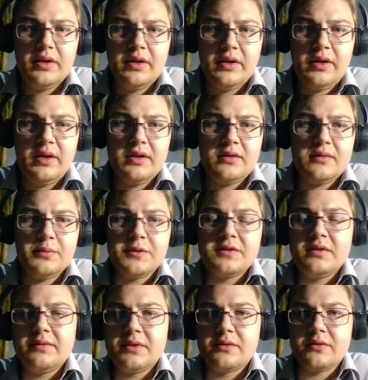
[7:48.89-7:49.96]
It was
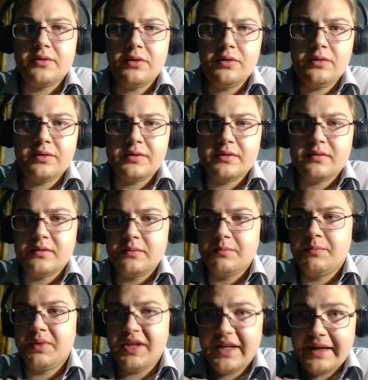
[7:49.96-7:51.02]
even called
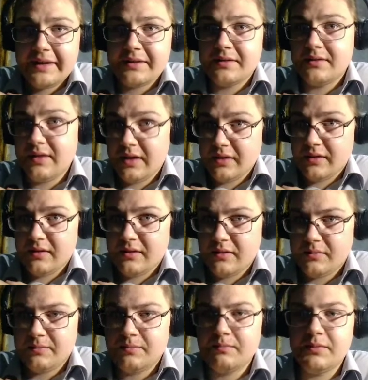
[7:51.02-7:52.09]
Black Death
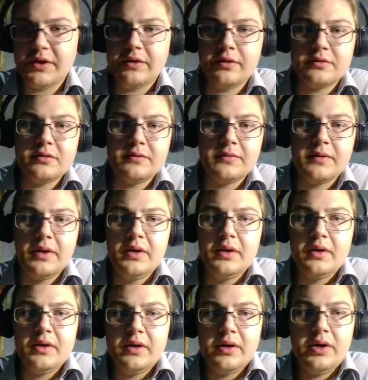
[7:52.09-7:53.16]
because of
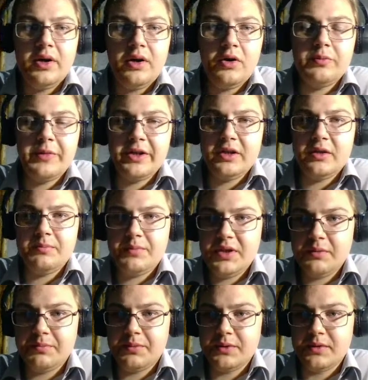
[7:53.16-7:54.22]
how many
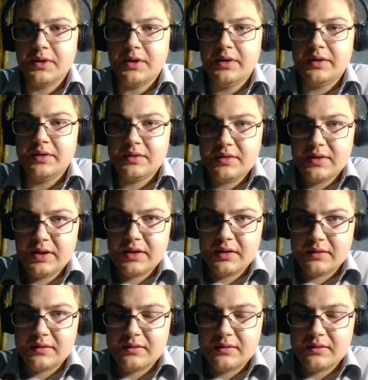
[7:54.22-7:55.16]
people died.